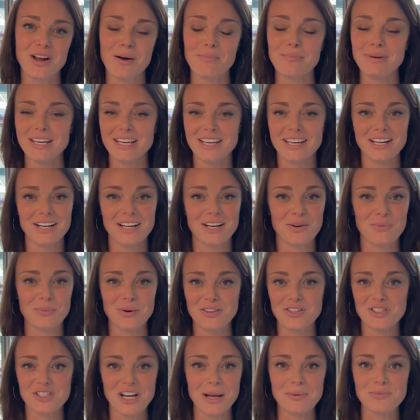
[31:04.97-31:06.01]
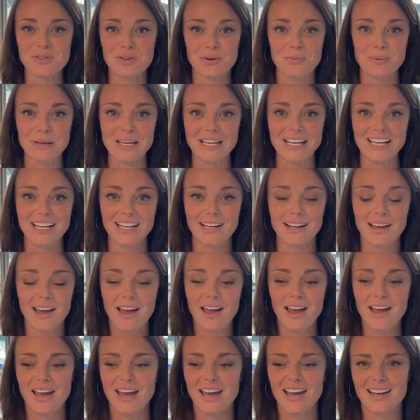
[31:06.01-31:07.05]
I'll be here with James Rapine,
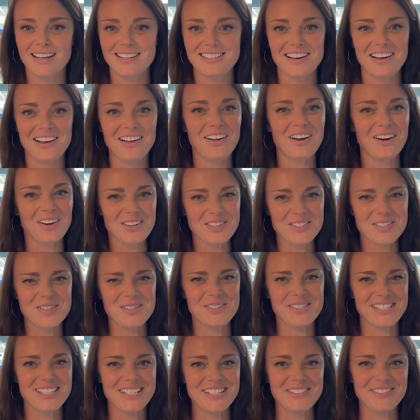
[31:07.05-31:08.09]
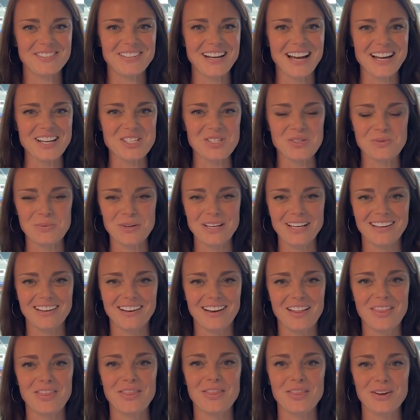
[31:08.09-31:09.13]
and I'll also see you next week
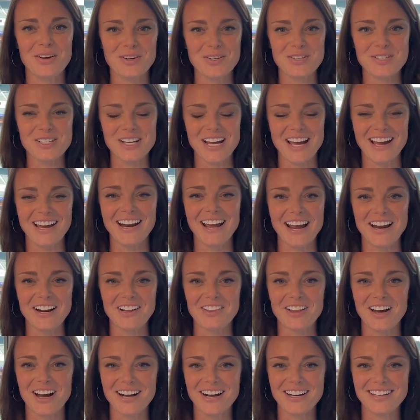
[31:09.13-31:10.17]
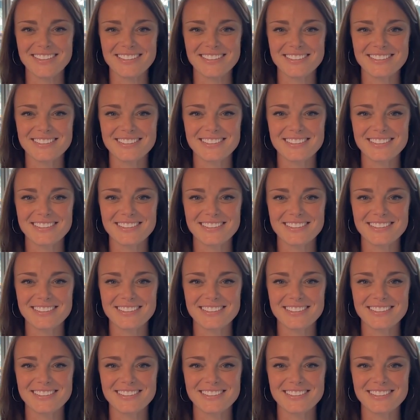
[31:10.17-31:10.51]
on Thursday at 8:00.